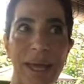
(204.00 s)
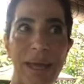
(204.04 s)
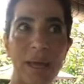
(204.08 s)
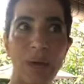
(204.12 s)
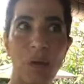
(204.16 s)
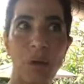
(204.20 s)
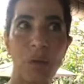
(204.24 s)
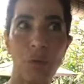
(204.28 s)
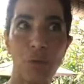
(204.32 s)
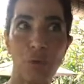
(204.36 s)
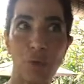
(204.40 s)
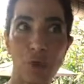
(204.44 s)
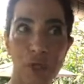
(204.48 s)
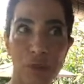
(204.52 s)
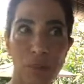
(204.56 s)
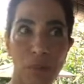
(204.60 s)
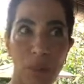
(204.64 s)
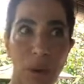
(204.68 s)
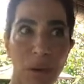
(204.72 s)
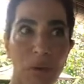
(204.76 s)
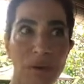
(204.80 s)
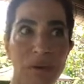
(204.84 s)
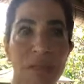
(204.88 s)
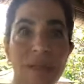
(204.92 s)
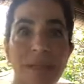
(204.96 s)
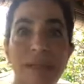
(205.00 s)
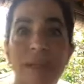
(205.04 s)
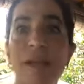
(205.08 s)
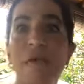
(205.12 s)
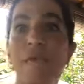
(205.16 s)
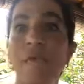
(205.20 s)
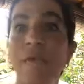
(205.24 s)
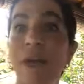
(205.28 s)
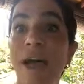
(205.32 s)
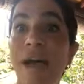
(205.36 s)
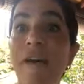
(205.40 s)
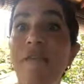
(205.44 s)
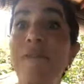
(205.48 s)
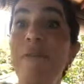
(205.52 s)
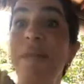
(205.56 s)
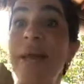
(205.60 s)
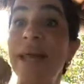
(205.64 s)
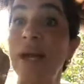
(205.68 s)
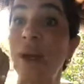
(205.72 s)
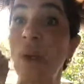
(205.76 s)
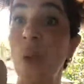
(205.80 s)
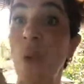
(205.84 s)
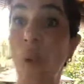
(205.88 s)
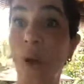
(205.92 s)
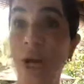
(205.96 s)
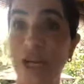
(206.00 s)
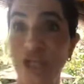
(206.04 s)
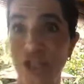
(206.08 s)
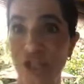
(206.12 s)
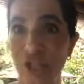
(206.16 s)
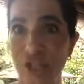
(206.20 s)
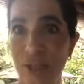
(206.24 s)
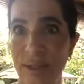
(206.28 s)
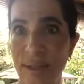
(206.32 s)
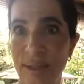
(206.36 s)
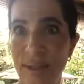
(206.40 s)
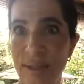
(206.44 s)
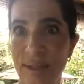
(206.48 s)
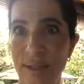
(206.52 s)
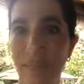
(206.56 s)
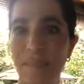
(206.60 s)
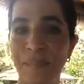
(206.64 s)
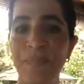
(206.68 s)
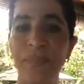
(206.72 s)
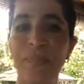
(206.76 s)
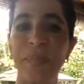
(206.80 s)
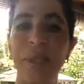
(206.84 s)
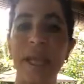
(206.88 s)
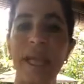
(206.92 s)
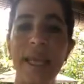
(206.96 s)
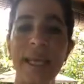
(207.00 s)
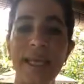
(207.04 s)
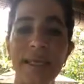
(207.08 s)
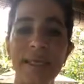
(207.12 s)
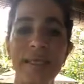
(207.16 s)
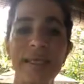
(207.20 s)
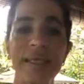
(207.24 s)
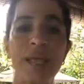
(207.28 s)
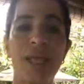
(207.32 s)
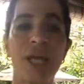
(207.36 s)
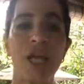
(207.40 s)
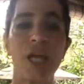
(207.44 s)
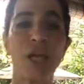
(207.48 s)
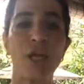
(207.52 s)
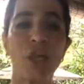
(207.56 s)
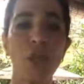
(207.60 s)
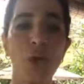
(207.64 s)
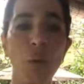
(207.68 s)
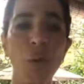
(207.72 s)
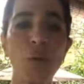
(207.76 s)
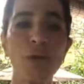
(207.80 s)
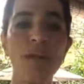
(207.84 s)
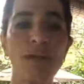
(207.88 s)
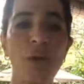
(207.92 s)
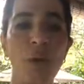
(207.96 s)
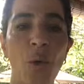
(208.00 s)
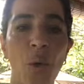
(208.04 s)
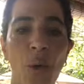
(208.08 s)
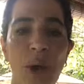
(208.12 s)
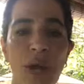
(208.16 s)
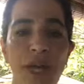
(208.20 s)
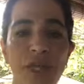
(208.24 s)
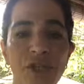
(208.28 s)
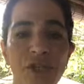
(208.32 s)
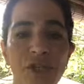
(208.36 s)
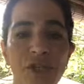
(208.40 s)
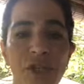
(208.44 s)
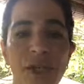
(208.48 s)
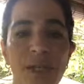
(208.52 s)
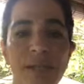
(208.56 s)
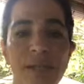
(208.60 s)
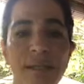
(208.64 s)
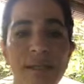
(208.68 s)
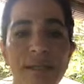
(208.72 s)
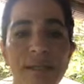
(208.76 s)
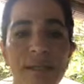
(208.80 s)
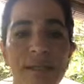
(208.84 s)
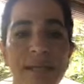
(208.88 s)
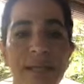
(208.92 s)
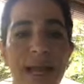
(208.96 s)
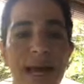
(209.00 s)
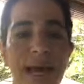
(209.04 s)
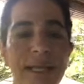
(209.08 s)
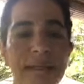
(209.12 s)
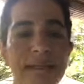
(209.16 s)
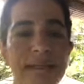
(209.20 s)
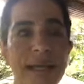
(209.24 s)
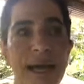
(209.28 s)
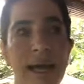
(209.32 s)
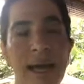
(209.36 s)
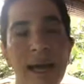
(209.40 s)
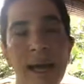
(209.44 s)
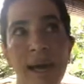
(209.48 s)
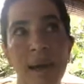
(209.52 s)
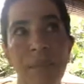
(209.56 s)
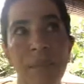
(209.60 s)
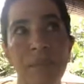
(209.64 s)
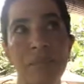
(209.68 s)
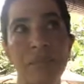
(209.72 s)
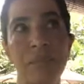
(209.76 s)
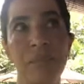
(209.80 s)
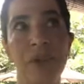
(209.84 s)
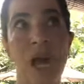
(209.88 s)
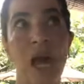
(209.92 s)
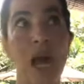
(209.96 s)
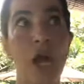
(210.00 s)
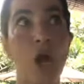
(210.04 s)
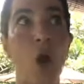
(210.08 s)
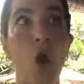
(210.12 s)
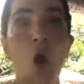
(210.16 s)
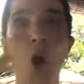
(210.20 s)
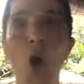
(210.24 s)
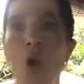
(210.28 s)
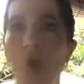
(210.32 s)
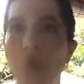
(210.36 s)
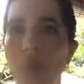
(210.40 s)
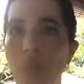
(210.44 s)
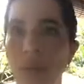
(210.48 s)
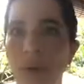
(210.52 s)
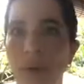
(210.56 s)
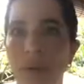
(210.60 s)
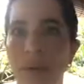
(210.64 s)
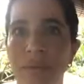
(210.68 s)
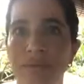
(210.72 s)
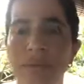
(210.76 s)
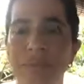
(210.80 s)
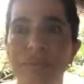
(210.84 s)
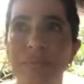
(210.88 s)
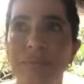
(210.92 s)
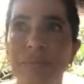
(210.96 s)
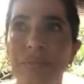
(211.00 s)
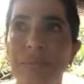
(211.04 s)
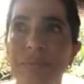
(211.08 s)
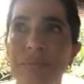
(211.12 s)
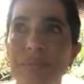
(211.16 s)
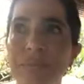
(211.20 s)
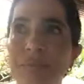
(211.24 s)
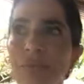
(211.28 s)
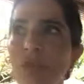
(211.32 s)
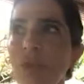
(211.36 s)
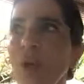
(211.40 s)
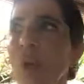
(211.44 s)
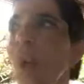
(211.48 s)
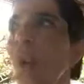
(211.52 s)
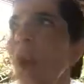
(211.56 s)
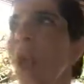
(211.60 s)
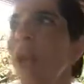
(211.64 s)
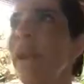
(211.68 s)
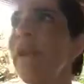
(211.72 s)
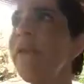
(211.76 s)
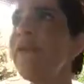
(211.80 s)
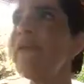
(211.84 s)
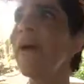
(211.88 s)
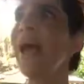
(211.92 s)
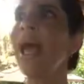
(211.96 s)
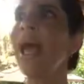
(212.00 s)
responses if we have better questions? Is using questions that are open. Well, if I